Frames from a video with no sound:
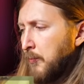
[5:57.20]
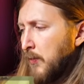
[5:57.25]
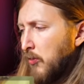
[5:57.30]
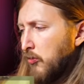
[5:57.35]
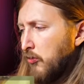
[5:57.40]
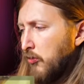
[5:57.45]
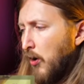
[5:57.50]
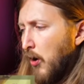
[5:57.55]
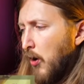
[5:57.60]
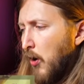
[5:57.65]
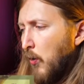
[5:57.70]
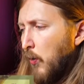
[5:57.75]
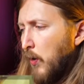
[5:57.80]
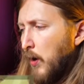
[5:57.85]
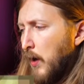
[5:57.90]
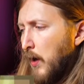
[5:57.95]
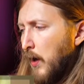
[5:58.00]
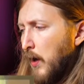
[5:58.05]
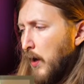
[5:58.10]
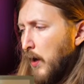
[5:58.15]
So,
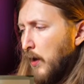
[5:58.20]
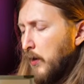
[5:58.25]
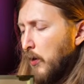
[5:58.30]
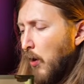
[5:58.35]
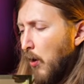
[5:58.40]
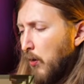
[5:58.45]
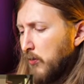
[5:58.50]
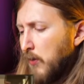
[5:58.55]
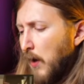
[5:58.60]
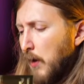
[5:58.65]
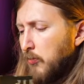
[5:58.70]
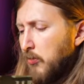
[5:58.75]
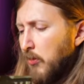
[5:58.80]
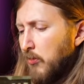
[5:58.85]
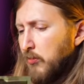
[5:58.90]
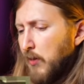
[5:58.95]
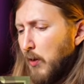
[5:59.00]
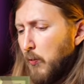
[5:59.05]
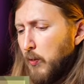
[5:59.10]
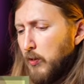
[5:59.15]
long time
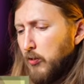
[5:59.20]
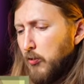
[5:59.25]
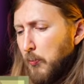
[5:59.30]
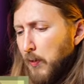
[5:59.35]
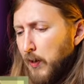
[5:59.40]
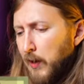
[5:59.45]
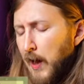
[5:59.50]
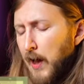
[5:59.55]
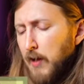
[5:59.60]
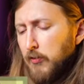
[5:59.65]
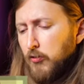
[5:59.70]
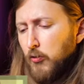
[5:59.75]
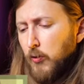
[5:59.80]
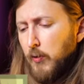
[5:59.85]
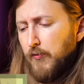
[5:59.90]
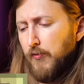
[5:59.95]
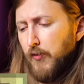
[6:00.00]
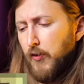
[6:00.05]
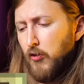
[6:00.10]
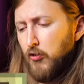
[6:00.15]
since I went to my last
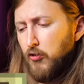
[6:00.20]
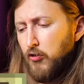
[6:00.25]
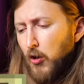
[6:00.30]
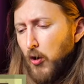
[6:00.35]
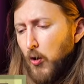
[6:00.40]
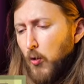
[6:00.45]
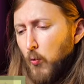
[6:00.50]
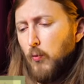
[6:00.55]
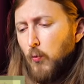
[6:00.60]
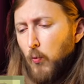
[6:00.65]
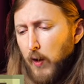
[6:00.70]
Dream Theater show.